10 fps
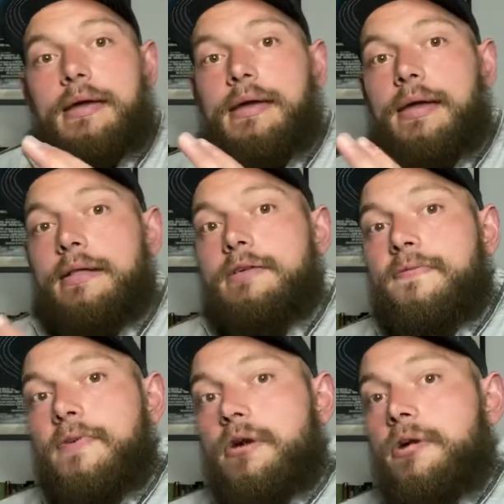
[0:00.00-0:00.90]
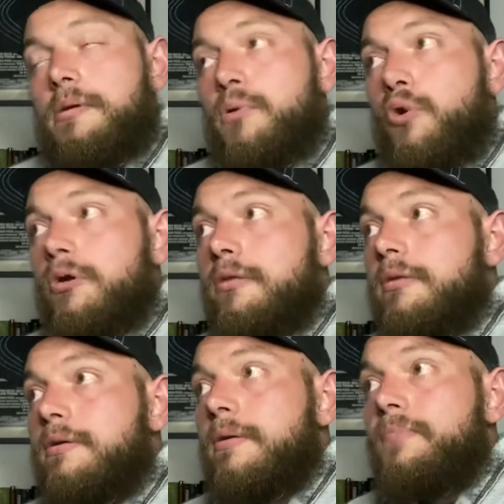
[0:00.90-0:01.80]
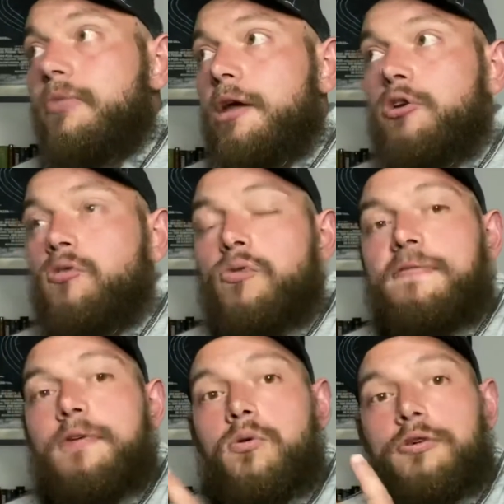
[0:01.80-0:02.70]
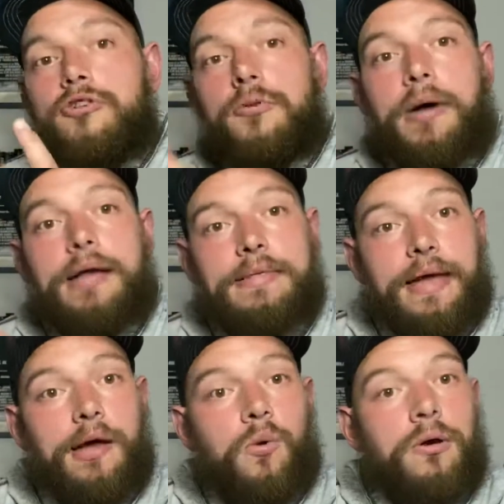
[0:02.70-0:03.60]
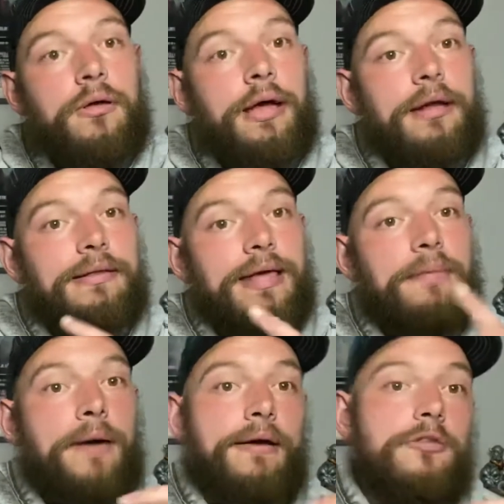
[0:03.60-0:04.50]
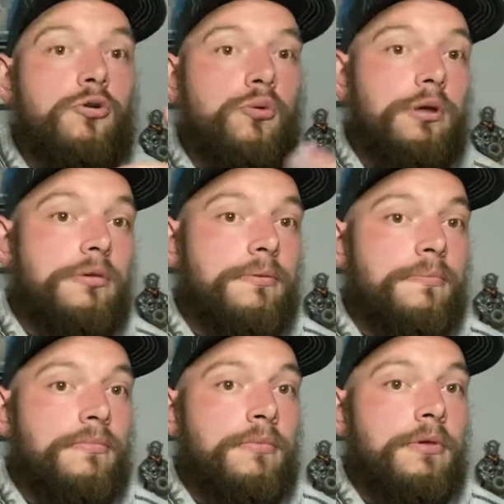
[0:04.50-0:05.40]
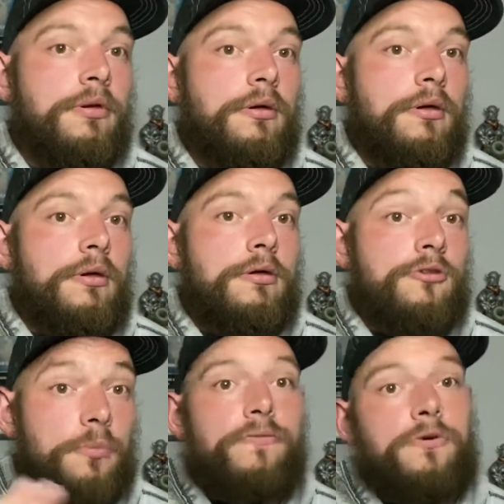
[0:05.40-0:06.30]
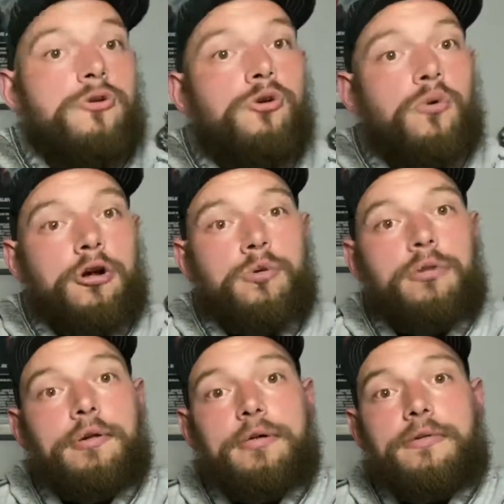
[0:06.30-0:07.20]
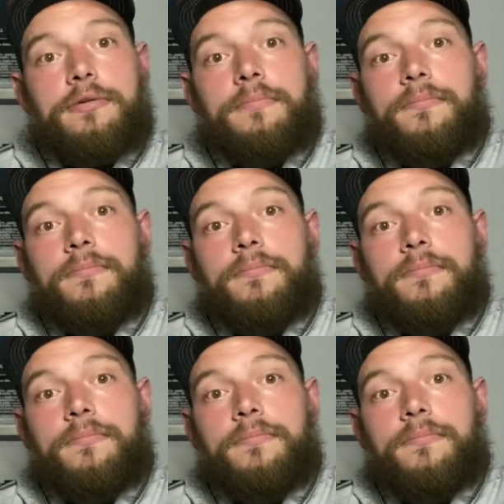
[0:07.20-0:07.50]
it is very important that you refocus your mind now and get back to it. Some of you are doing this.